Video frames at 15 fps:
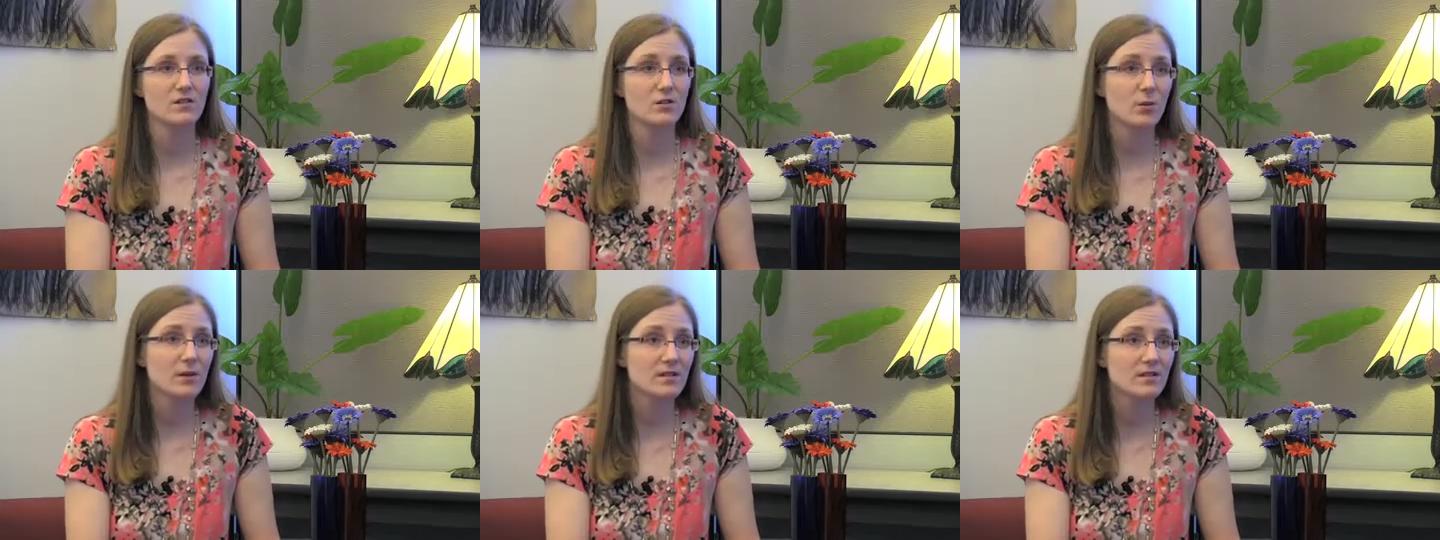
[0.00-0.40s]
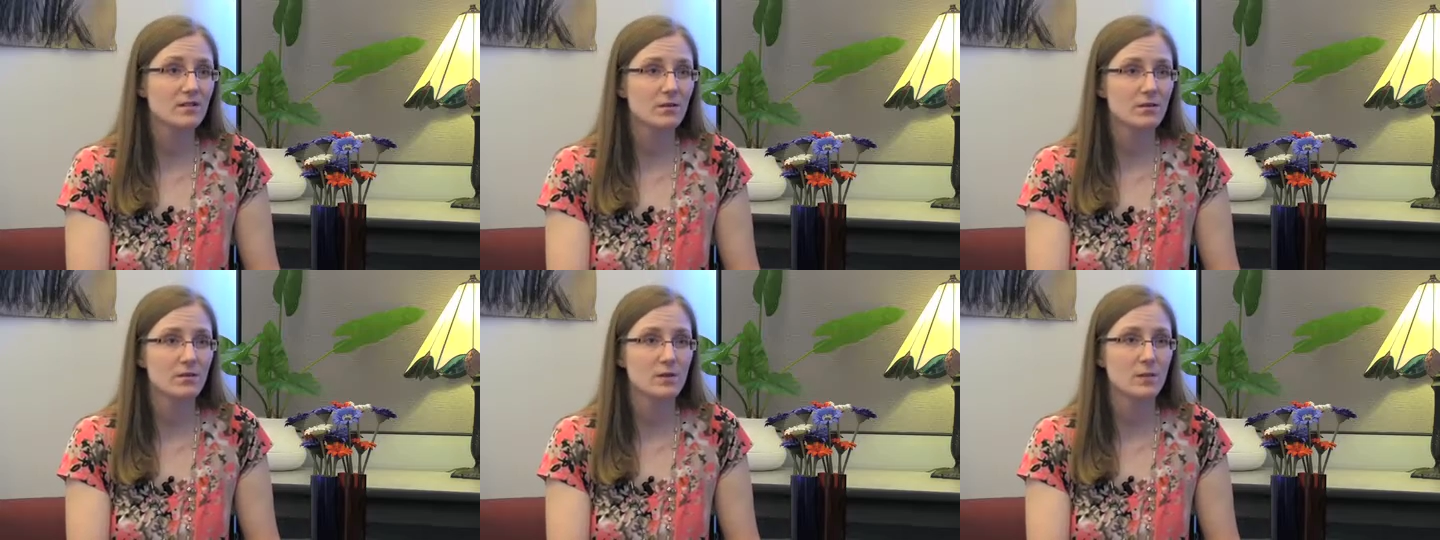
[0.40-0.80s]
choices
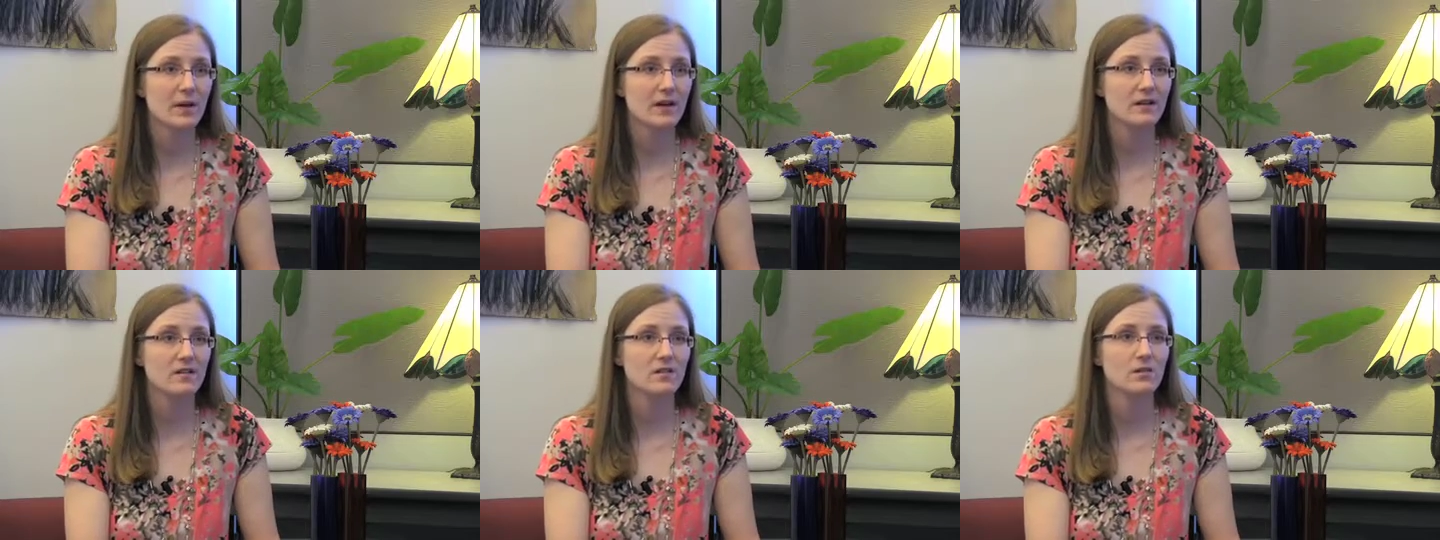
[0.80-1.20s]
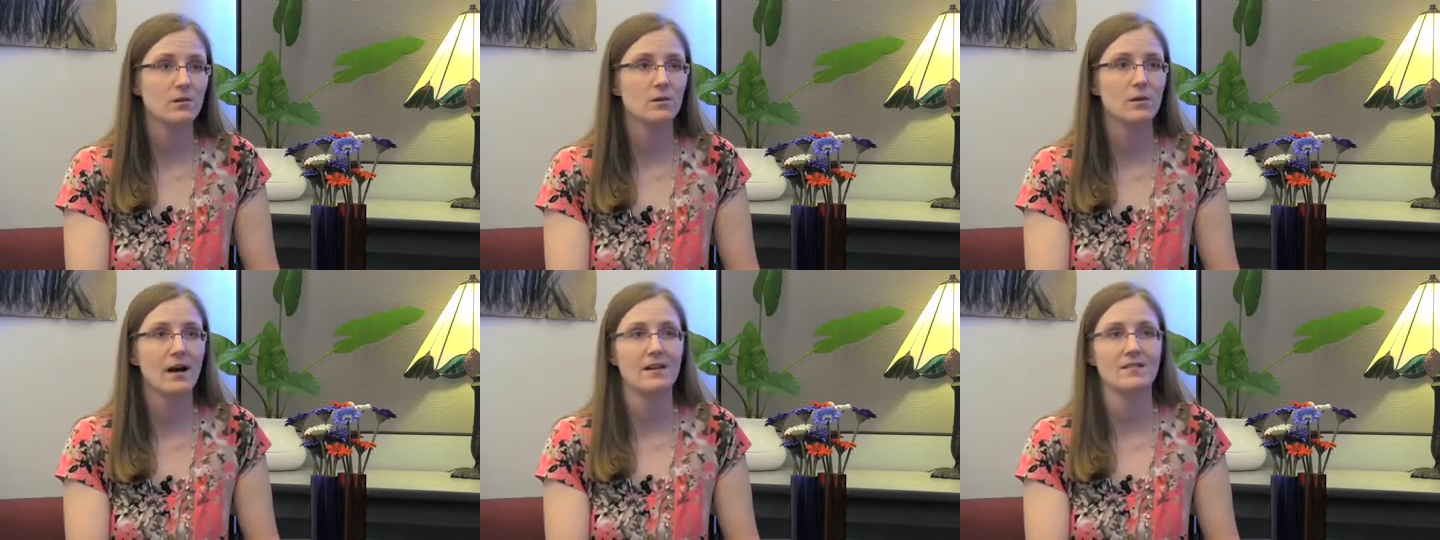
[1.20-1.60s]
with respect
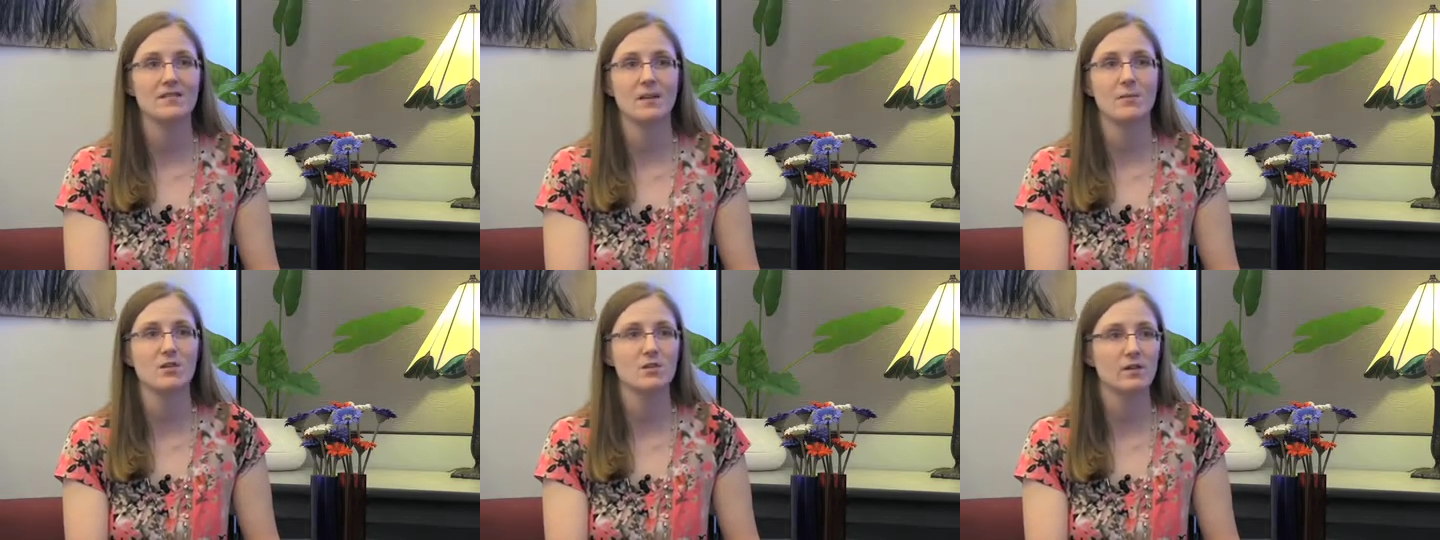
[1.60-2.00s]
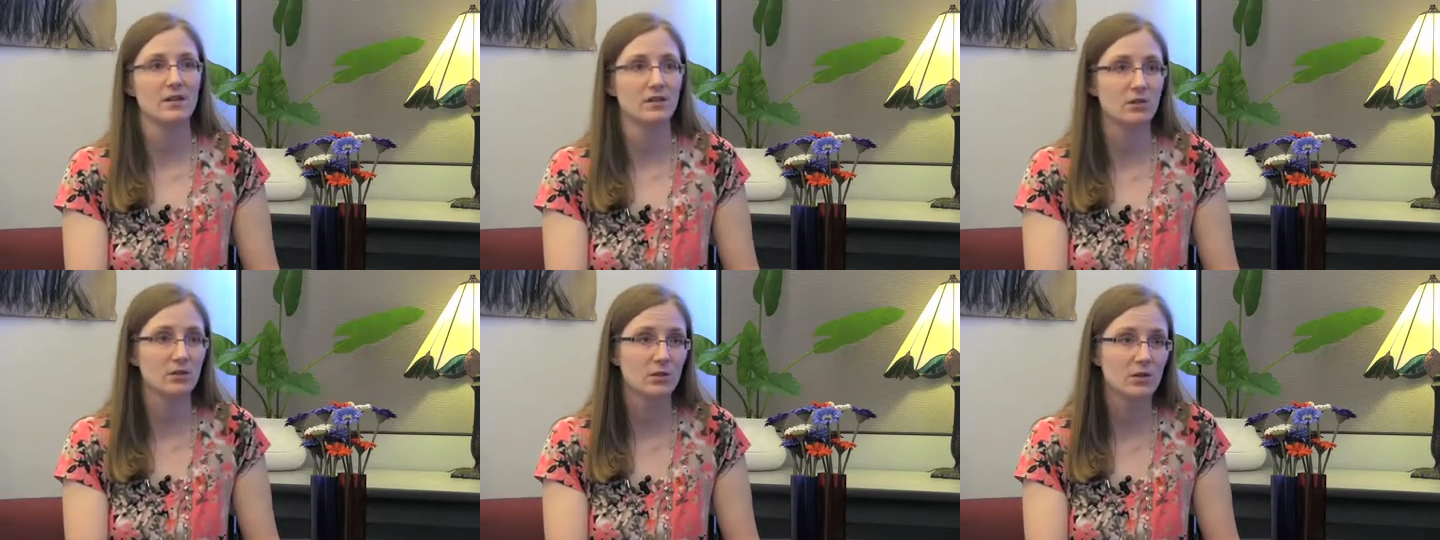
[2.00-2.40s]
to how to demonstrate
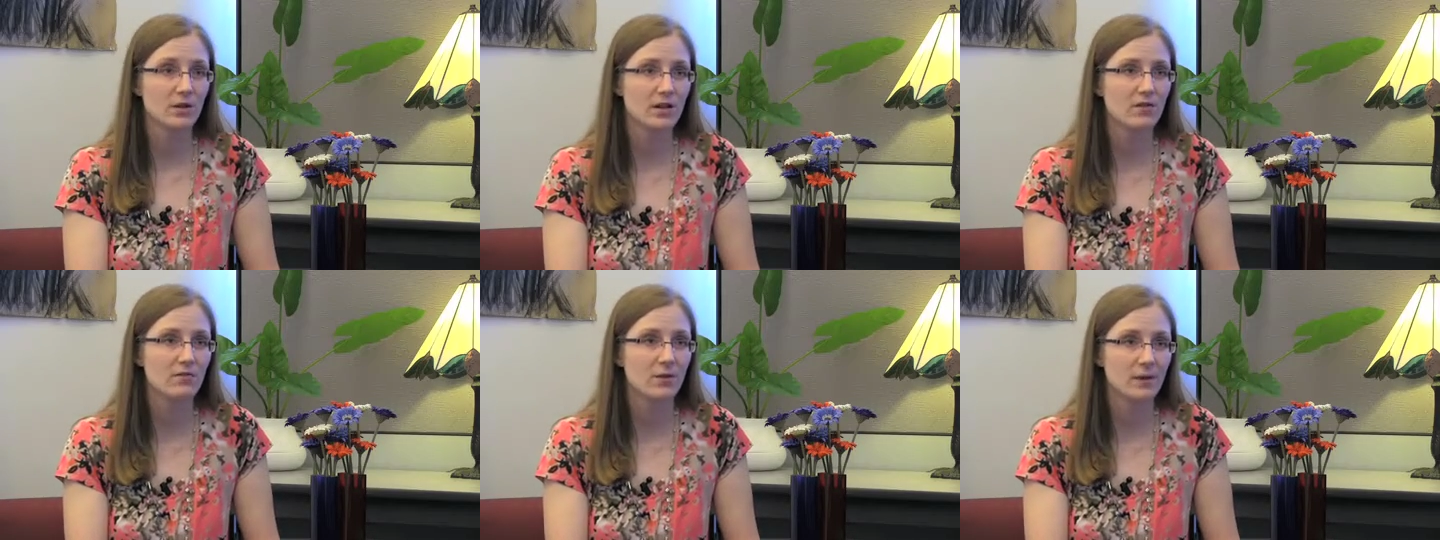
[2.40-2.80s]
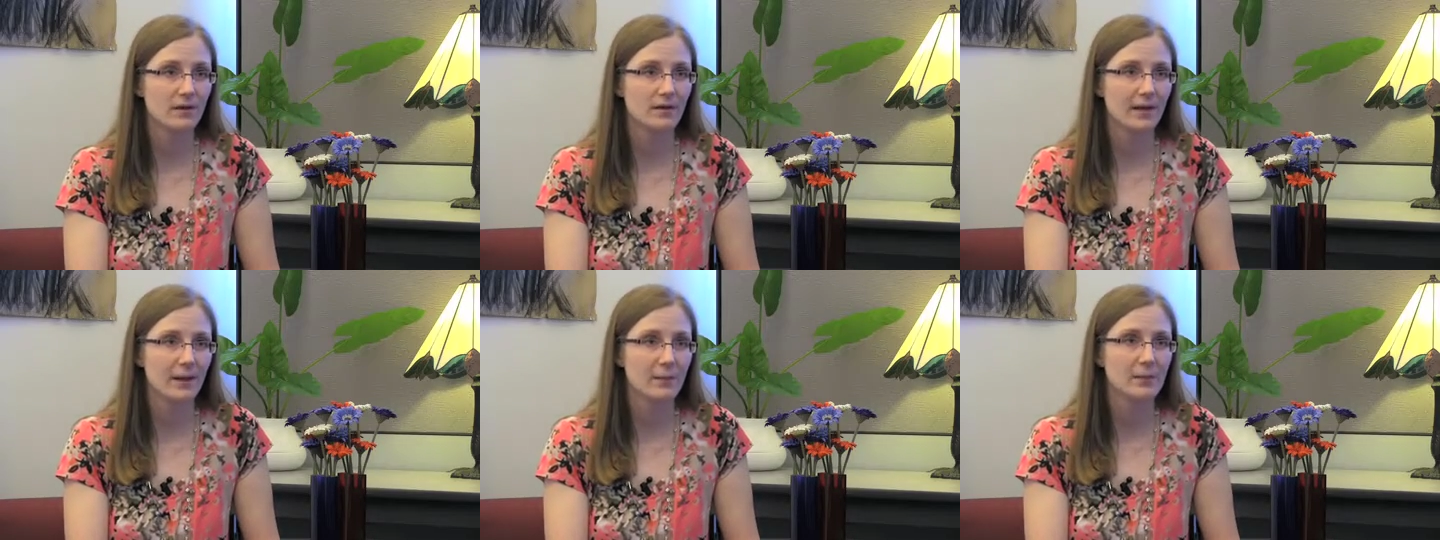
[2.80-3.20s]
their learning, for
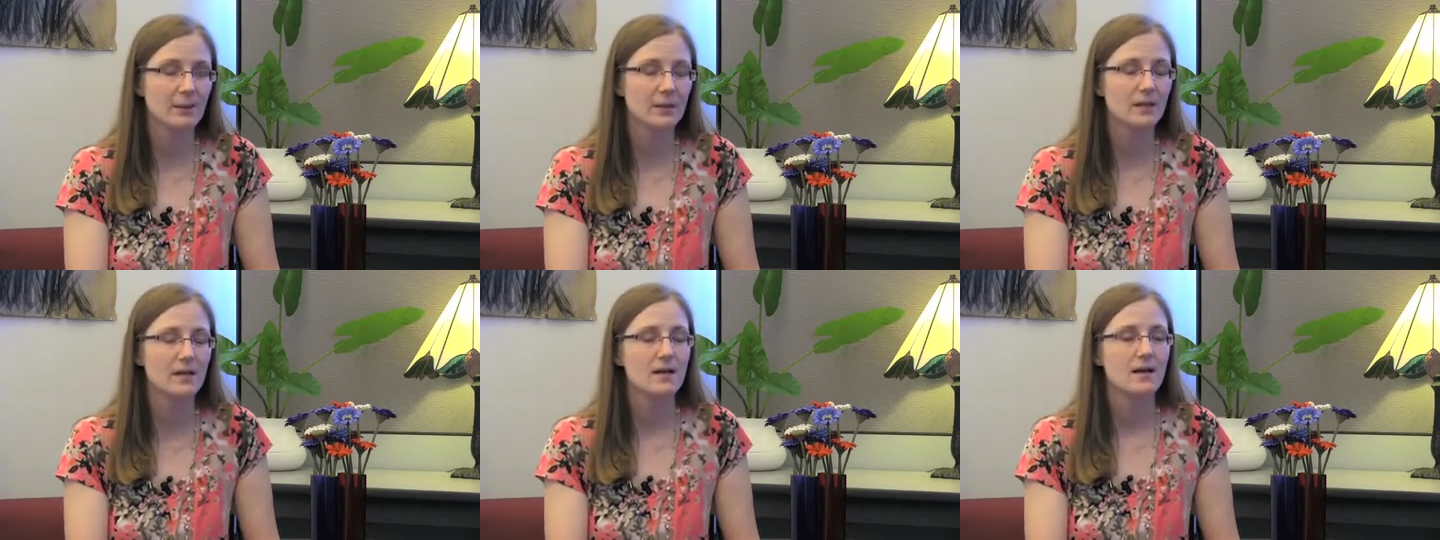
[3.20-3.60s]
example.